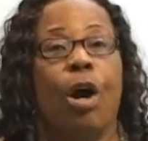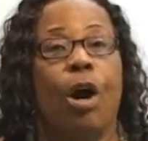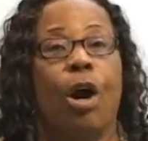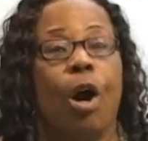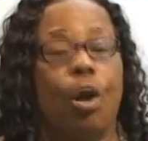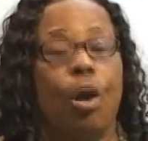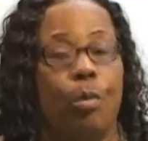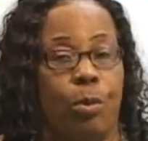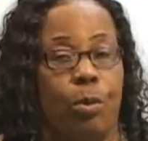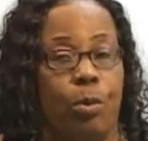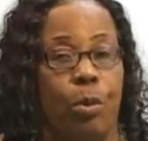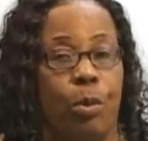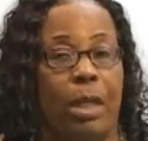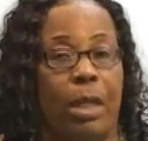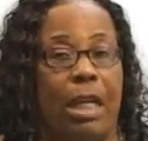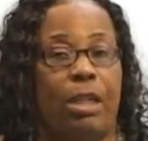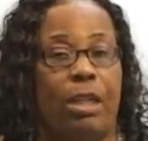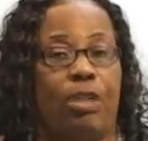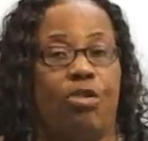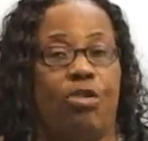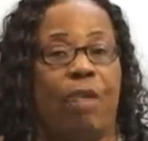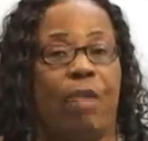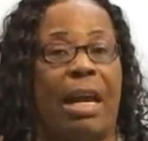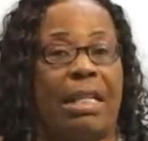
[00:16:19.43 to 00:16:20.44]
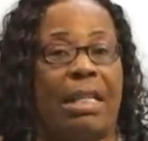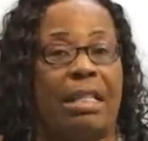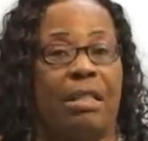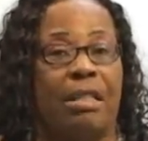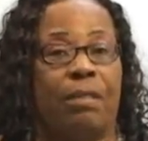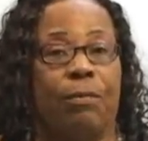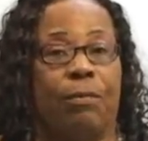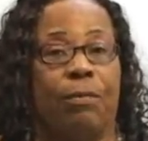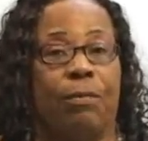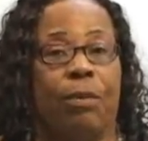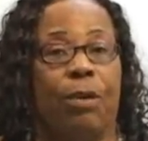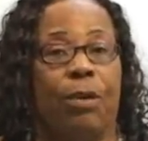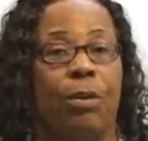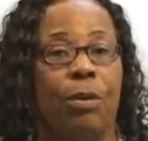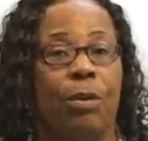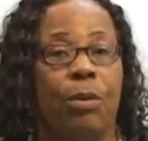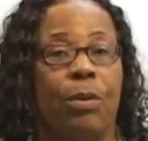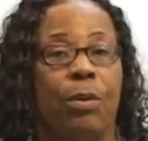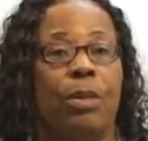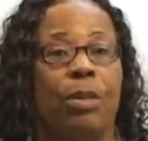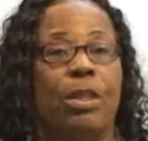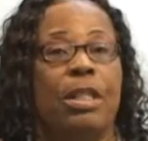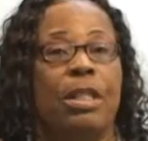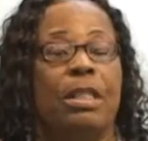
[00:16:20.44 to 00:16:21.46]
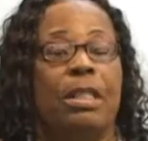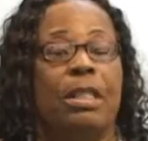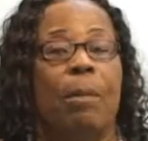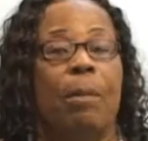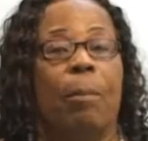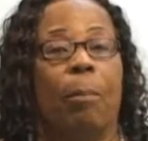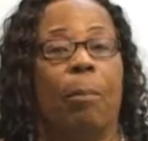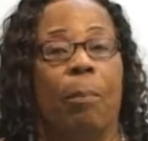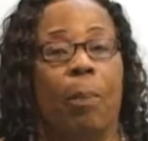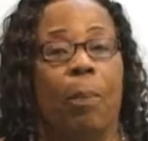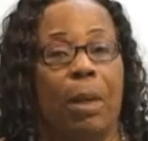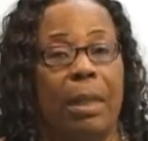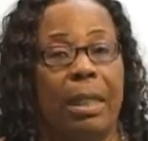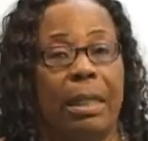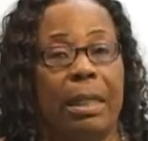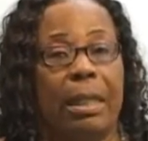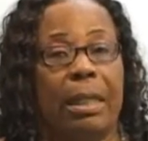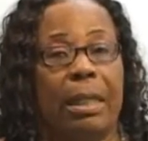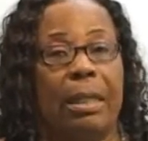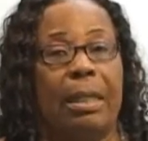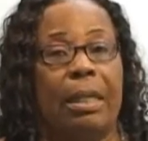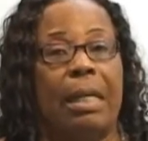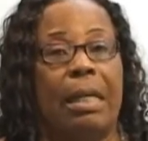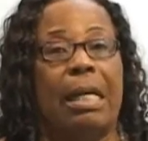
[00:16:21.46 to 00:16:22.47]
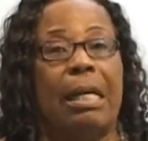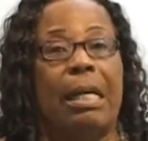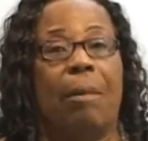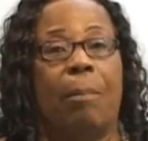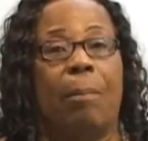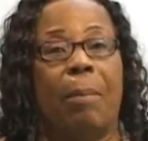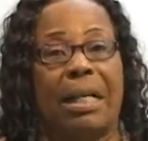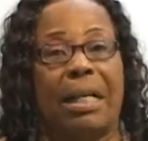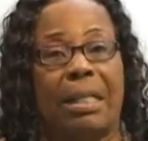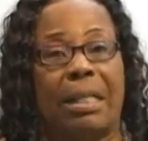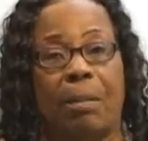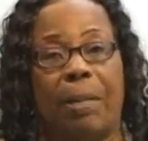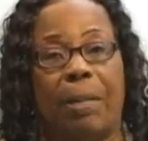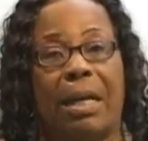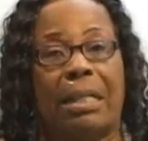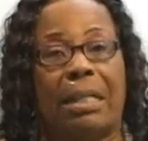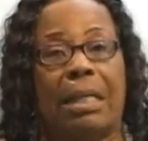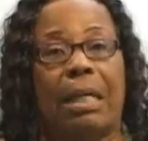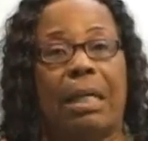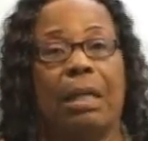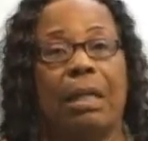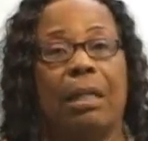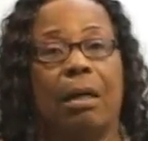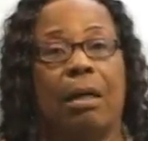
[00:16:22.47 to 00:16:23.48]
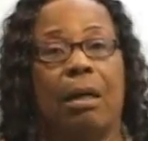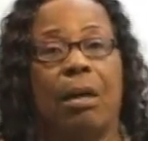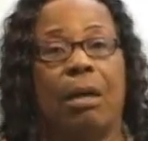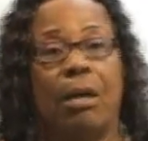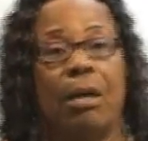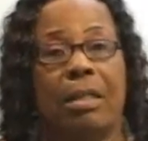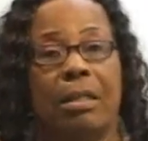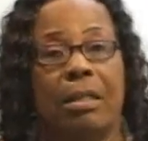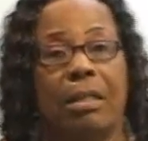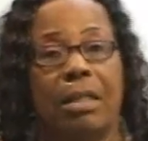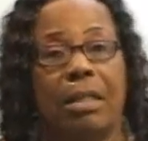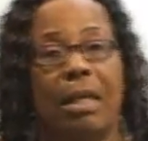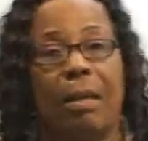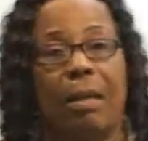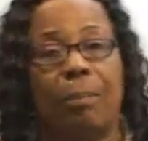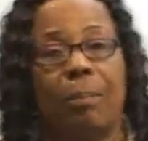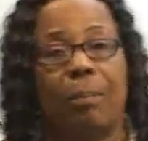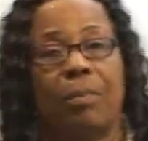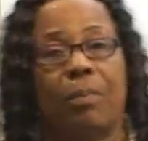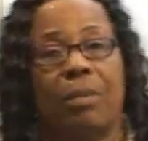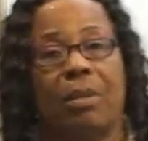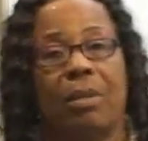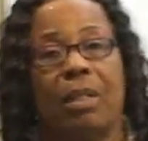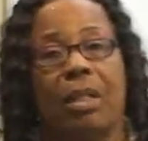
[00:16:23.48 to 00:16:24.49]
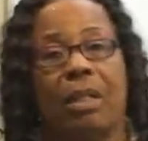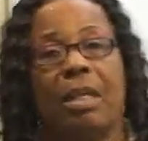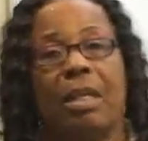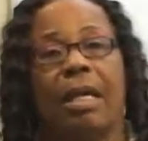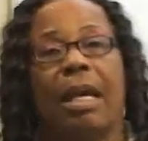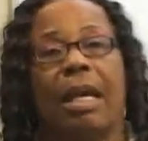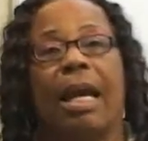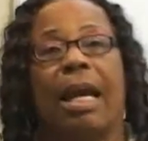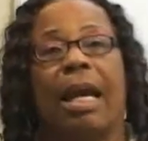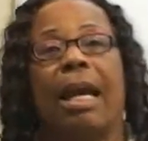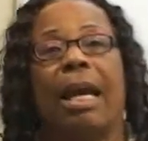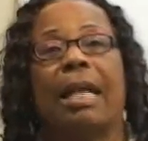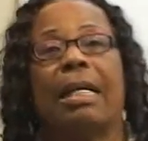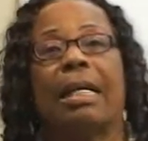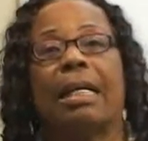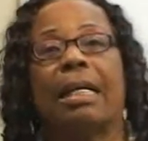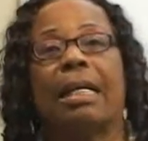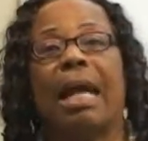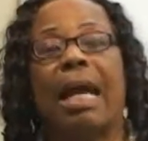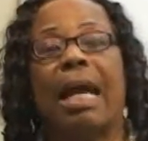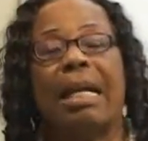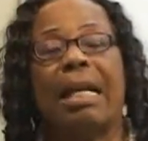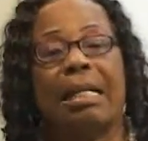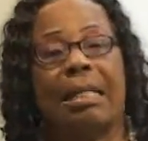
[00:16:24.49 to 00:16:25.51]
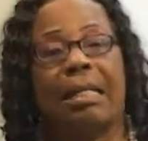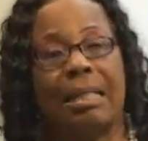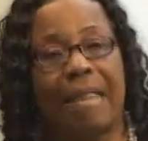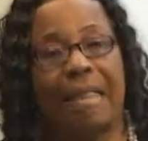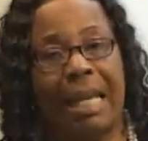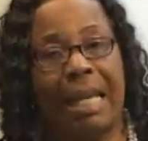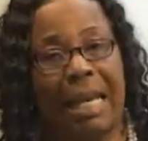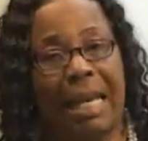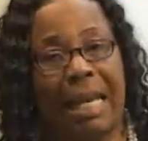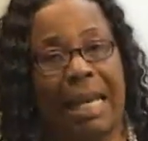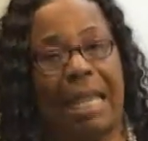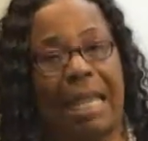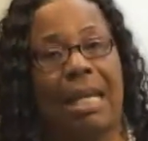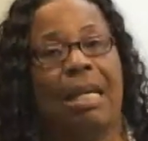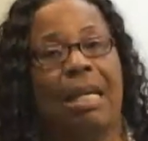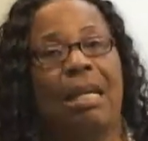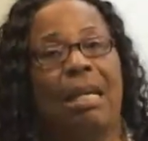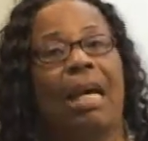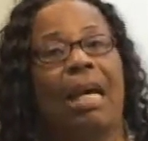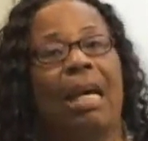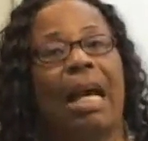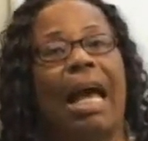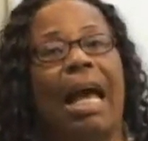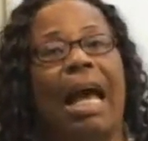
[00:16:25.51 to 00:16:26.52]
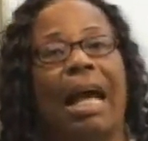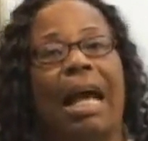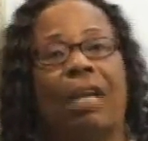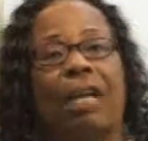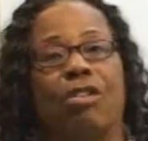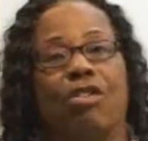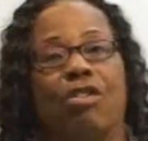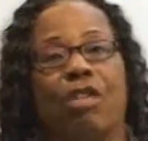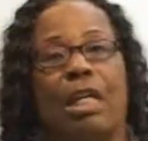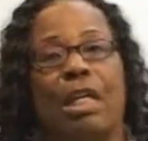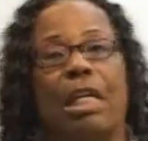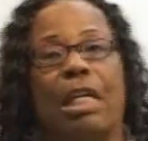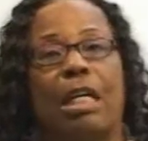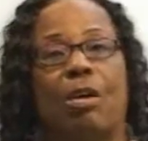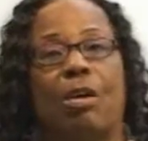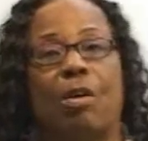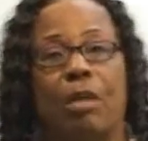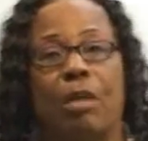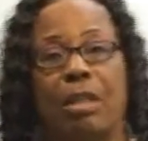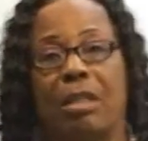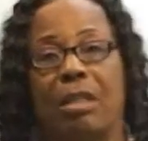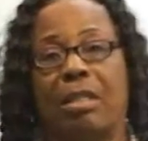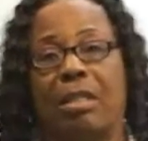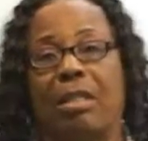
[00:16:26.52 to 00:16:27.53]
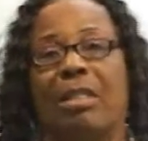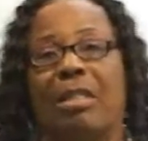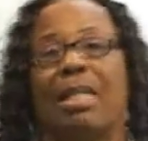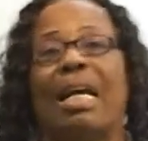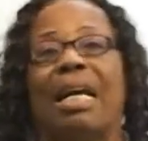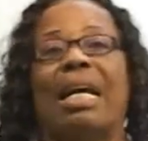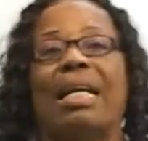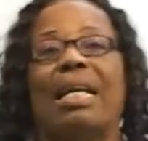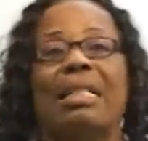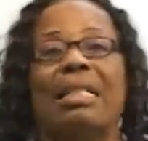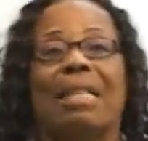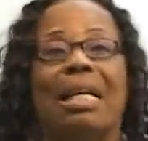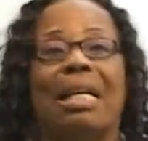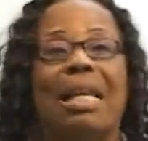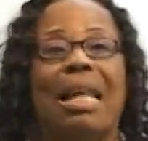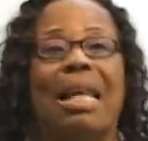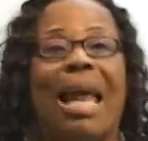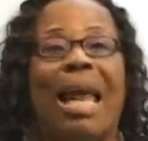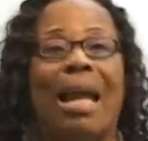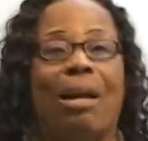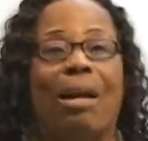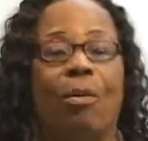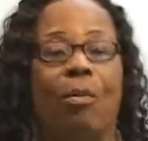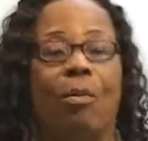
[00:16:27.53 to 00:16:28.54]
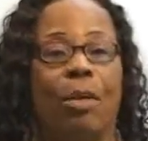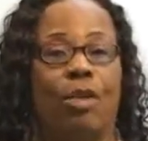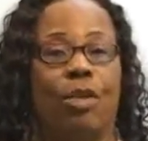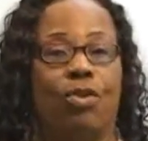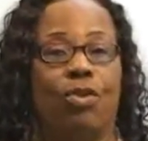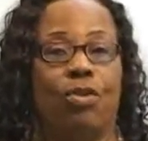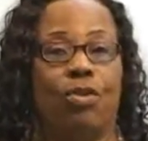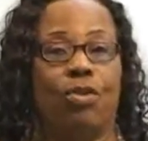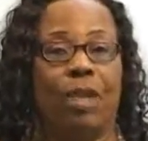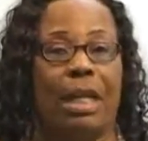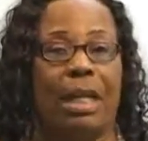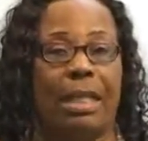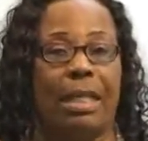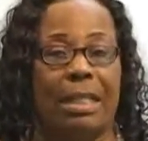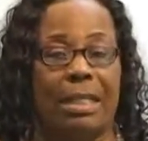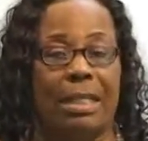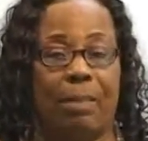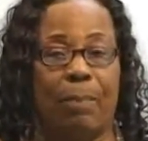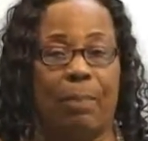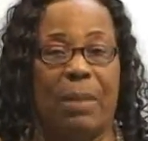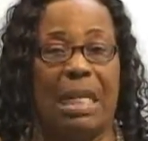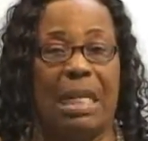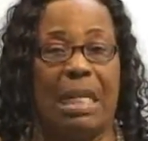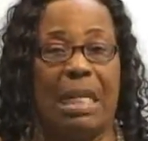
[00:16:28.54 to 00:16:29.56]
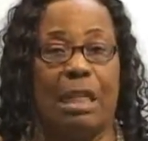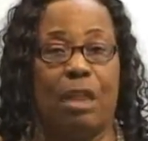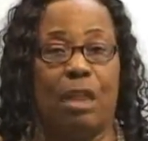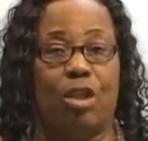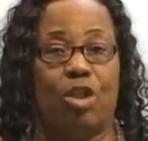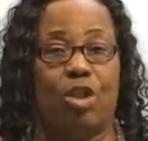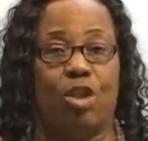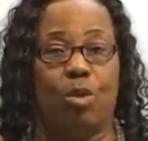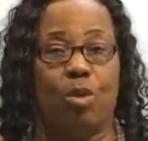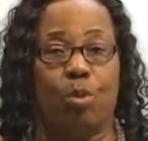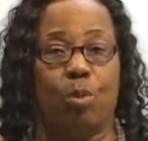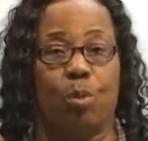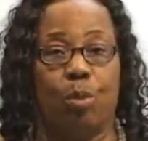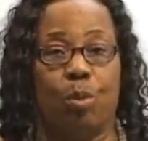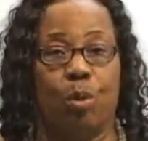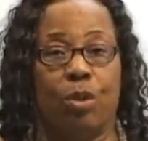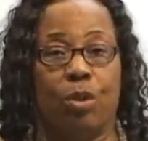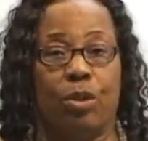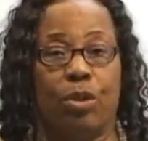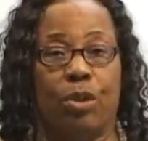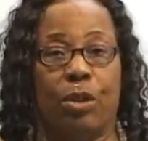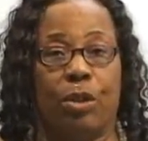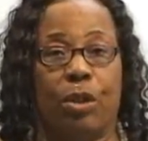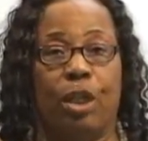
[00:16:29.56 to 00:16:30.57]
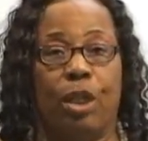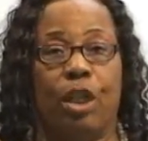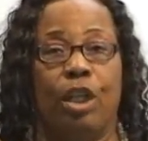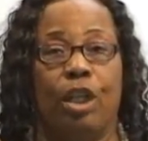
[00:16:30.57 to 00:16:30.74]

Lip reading: how do they transfer symbolically mathematical concepts, and can they actually understand the language that is being used.